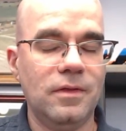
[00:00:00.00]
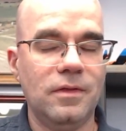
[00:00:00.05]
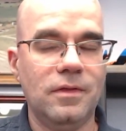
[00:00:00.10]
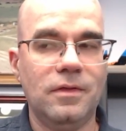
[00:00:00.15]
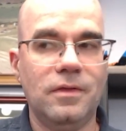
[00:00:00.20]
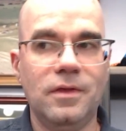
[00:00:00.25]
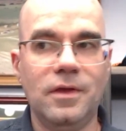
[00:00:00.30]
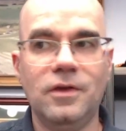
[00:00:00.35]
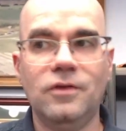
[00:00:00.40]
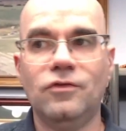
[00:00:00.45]

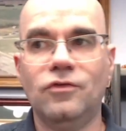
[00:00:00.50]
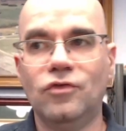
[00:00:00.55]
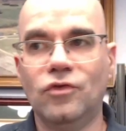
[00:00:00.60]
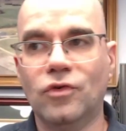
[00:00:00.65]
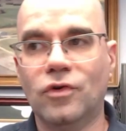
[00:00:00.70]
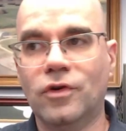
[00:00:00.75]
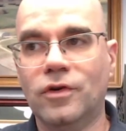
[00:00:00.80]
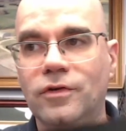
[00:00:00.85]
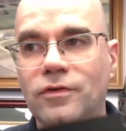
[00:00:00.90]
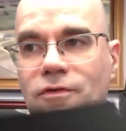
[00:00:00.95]
these
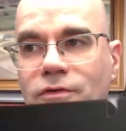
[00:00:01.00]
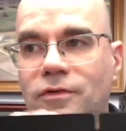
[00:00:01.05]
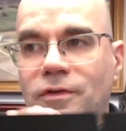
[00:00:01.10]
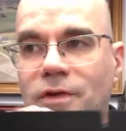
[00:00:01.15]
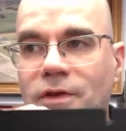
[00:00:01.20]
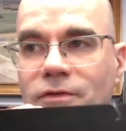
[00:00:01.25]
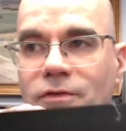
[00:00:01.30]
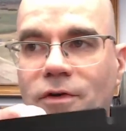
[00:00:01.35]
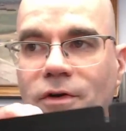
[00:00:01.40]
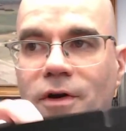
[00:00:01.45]
drawers
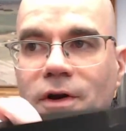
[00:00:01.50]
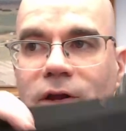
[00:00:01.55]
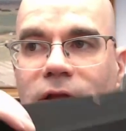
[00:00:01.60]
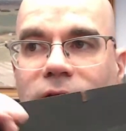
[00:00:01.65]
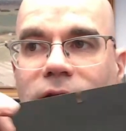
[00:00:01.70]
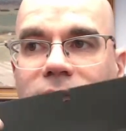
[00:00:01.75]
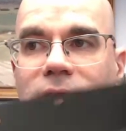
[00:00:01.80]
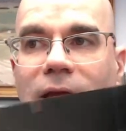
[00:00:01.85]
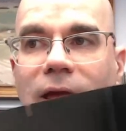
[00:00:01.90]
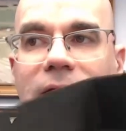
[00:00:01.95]
is I already
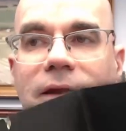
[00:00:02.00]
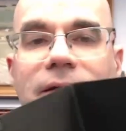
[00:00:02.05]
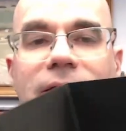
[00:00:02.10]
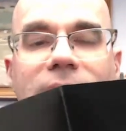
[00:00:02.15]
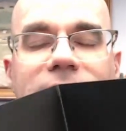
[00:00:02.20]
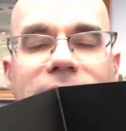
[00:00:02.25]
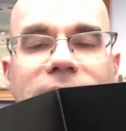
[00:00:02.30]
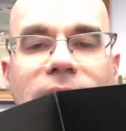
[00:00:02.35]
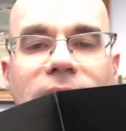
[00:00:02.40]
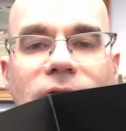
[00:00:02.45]
had an
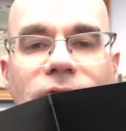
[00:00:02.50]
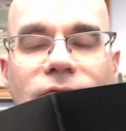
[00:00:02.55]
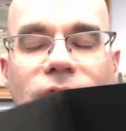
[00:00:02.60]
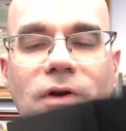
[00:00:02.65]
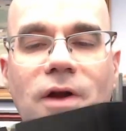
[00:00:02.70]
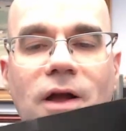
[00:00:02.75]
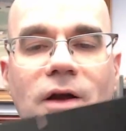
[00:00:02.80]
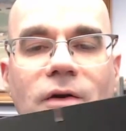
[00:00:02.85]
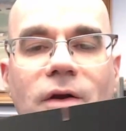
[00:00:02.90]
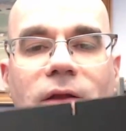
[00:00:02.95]
idea
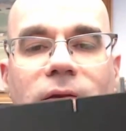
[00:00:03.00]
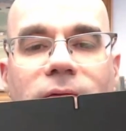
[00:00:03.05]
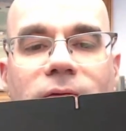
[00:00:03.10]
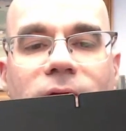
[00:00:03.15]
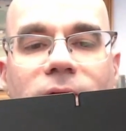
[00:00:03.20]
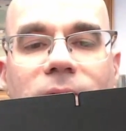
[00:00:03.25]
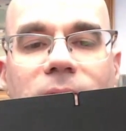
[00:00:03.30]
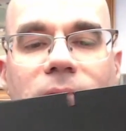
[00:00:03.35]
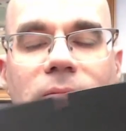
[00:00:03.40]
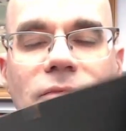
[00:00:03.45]
for how I
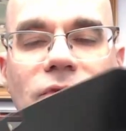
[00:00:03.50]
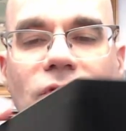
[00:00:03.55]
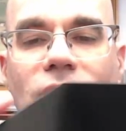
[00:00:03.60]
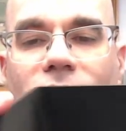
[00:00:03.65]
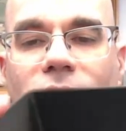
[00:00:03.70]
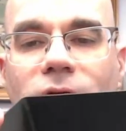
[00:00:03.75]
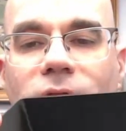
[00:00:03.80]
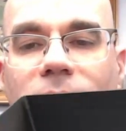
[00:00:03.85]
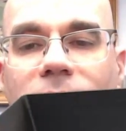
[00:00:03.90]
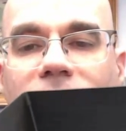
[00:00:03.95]

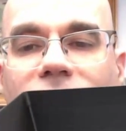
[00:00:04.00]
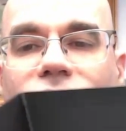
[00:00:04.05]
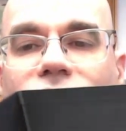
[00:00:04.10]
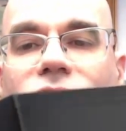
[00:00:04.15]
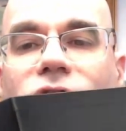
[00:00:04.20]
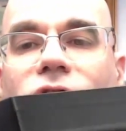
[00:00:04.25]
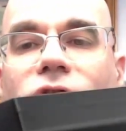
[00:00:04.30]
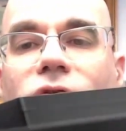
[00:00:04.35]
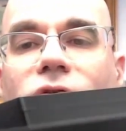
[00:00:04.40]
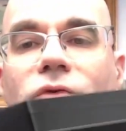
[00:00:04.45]
turn them
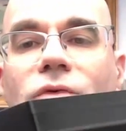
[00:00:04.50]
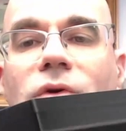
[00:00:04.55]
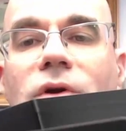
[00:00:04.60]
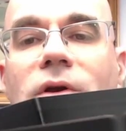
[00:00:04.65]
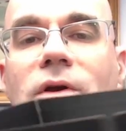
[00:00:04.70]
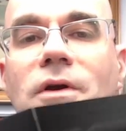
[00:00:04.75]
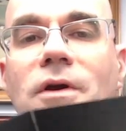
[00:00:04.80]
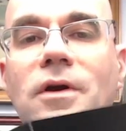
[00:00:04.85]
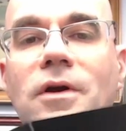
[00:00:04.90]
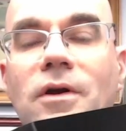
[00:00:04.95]
into,
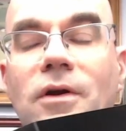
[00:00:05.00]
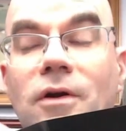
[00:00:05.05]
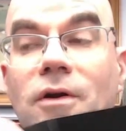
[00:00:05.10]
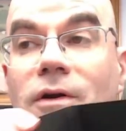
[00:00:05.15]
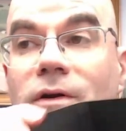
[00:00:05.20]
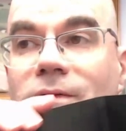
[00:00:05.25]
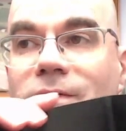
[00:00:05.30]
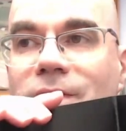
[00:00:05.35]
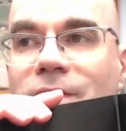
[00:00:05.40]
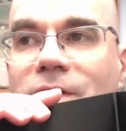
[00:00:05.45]

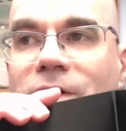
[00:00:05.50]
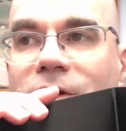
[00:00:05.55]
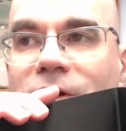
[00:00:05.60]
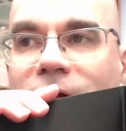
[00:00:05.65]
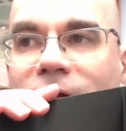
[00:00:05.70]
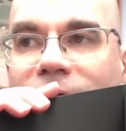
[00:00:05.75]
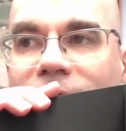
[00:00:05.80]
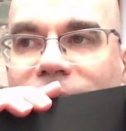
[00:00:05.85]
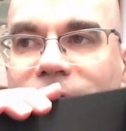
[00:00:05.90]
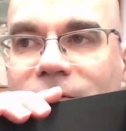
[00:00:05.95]
or
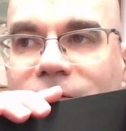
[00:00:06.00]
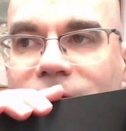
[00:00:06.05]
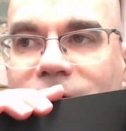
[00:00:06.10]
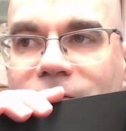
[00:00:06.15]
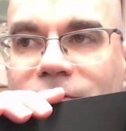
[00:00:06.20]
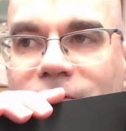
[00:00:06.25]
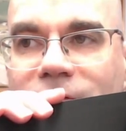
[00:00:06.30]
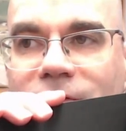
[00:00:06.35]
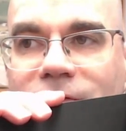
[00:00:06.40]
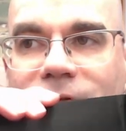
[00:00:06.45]

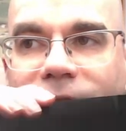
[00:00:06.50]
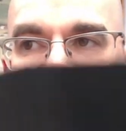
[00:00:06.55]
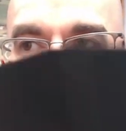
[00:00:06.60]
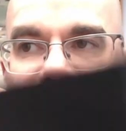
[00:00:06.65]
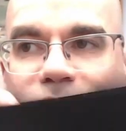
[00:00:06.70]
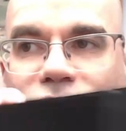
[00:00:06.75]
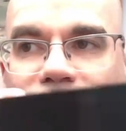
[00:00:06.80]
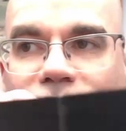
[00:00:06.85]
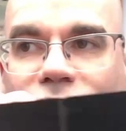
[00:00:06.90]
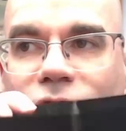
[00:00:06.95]
these
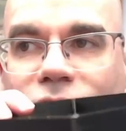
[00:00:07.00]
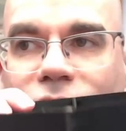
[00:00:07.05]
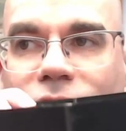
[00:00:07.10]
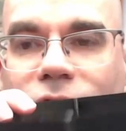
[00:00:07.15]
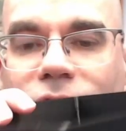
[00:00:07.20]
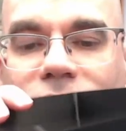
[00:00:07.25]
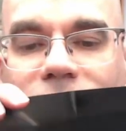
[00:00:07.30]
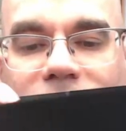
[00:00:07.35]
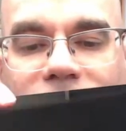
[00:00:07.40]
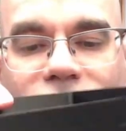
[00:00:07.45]
containers would
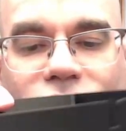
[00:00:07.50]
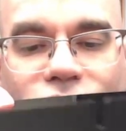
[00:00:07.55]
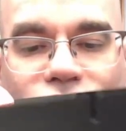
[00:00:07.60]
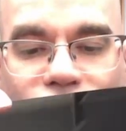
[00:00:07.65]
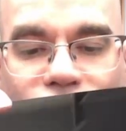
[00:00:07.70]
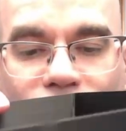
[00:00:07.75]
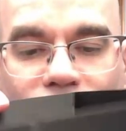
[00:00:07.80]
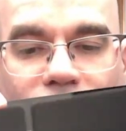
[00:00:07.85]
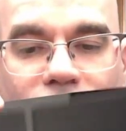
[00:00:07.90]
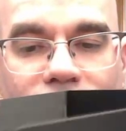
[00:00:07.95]
turn them into
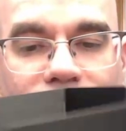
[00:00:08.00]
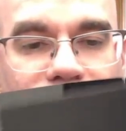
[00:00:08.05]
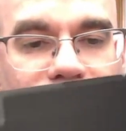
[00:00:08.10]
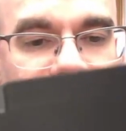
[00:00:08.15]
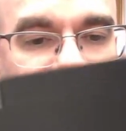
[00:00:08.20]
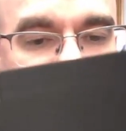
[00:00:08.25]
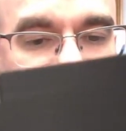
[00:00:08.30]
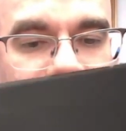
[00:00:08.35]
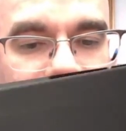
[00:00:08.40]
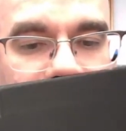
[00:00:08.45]

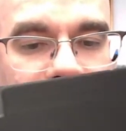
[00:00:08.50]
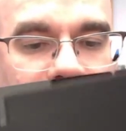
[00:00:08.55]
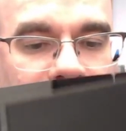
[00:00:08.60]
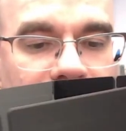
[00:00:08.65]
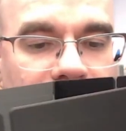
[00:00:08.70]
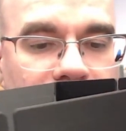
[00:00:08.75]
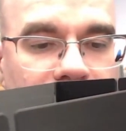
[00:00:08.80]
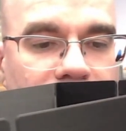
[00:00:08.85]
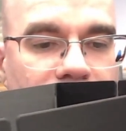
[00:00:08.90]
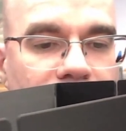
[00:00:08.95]
drawers.
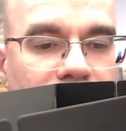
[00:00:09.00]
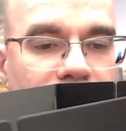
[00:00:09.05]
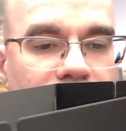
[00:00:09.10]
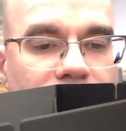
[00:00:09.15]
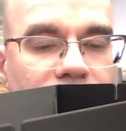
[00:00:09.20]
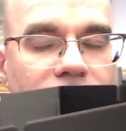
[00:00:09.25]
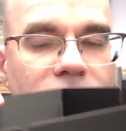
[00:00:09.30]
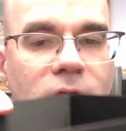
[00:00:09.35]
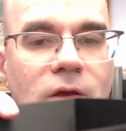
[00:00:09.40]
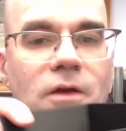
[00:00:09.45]

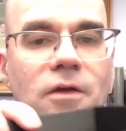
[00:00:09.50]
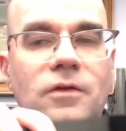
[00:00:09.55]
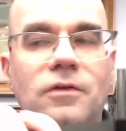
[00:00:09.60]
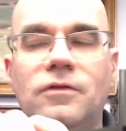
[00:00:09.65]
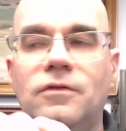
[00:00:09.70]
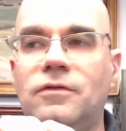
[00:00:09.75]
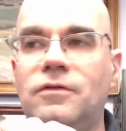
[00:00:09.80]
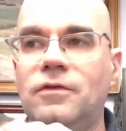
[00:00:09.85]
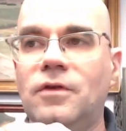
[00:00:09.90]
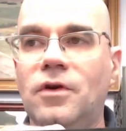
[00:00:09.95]

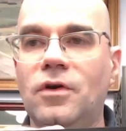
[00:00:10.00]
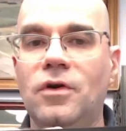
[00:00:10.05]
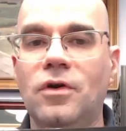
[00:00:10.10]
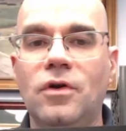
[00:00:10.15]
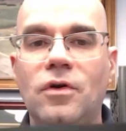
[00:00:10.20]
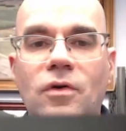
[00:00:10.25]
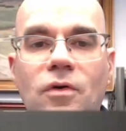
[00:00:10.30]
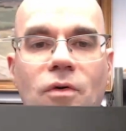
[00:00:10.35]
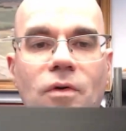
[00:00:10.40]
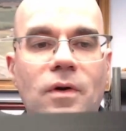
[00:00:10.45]

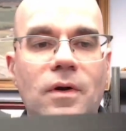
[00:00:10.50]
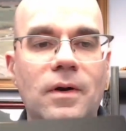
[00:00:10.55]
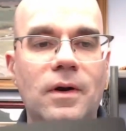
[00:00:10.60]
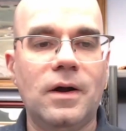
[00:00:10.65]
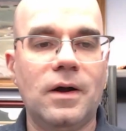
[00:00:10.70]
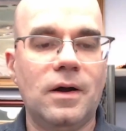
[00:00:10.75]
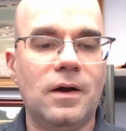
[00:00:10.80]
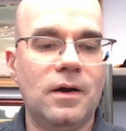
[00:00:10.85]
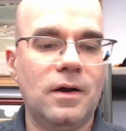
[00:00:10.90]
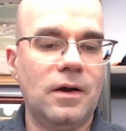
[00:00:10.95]
So
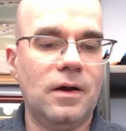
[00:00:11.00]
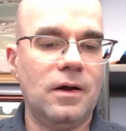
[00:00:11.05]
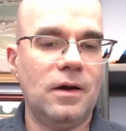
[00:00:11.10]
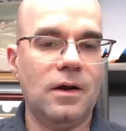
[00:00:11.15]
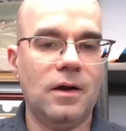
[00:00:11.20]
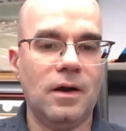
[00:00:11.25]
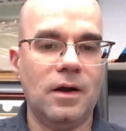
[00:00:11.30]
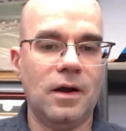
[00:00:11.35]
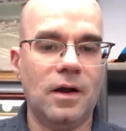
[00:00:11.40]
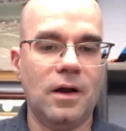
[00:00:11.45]

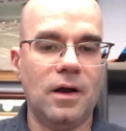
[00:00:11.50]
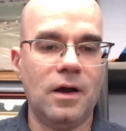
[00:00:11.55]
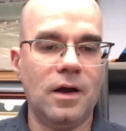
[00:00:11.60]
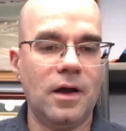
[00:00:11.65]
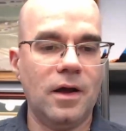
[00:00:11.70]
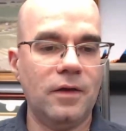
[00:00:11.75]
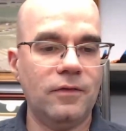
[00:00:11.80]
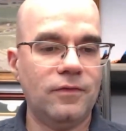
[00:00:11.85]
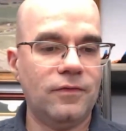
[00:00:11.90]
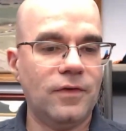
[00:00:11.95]

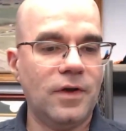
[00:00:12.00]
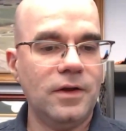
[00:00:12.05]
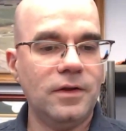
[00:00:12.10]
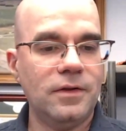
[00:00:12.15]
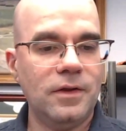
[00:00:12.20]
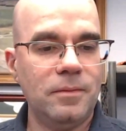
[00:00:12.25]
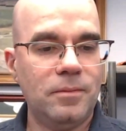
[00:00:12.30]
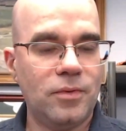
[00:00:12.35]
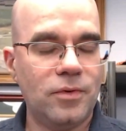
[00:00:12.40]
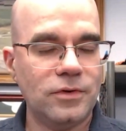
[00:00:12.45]
I
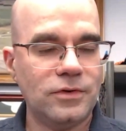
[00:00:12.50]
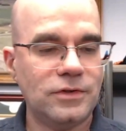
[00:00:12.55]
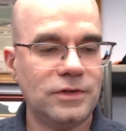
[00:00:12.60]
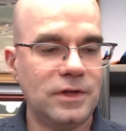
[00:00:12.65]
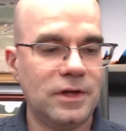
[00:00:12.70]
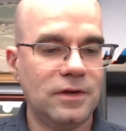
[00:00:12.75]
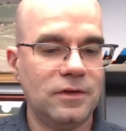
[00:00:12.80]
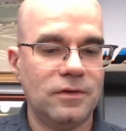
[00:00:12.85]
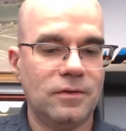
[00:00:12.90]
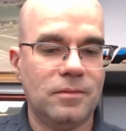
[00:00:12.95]
finally put
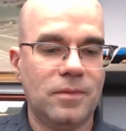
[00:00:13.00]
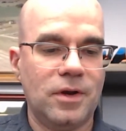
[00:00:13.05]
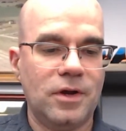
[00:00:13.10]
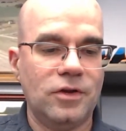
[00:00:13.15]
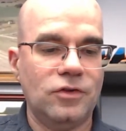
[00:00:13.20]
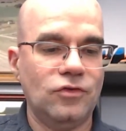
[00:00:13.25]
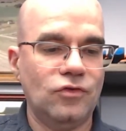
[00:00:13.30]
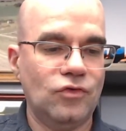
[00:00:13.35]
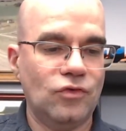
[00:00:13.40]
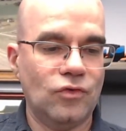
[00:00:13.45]
together
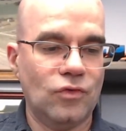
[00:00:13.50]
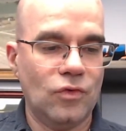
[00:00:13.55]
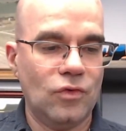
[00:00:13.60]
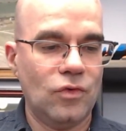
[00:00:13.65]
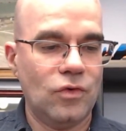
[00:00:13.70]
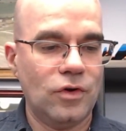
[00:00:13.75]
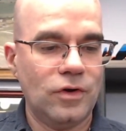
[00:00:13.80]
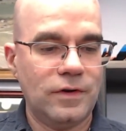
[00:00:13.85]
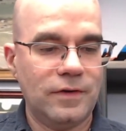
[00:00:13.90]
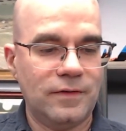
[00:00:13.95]
my
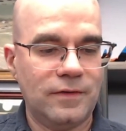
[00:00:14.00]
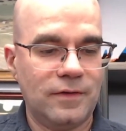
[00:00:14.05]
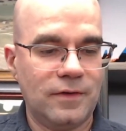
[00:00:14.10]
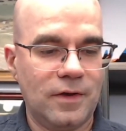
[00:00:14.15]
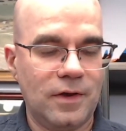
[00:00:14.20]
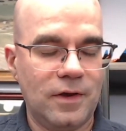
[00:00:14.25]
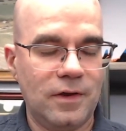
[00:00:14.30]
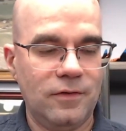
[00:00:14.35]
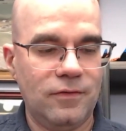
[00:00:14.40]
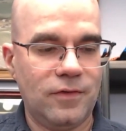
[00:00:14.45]
drawer
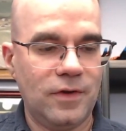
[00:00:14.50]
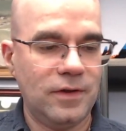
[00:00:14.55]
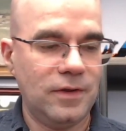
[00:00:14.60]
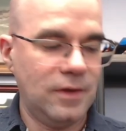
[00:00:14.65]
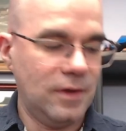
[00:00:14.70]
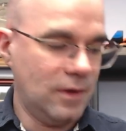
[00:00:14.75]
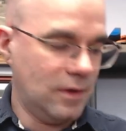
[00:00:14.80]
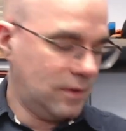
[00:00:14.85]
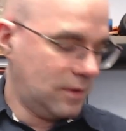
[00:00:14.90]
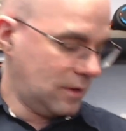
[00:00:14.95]
design. I finally
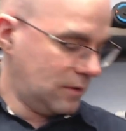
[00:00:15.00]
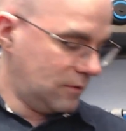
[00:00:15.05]
got that